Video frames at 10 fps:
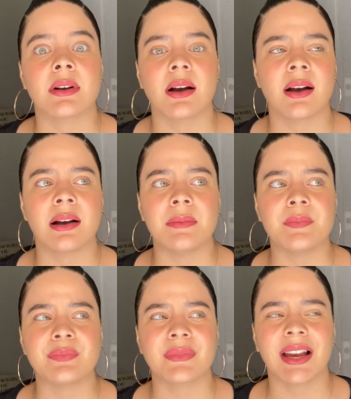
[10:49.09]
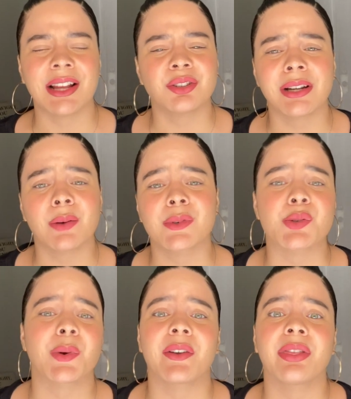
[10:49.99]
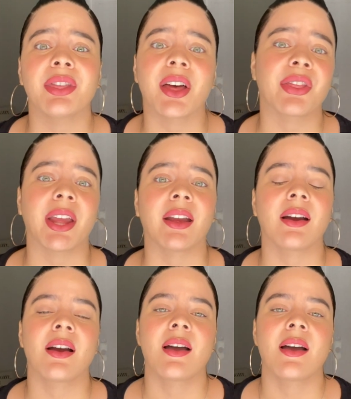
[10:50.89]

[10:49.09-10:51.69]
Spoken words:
I thought I was worth nothing.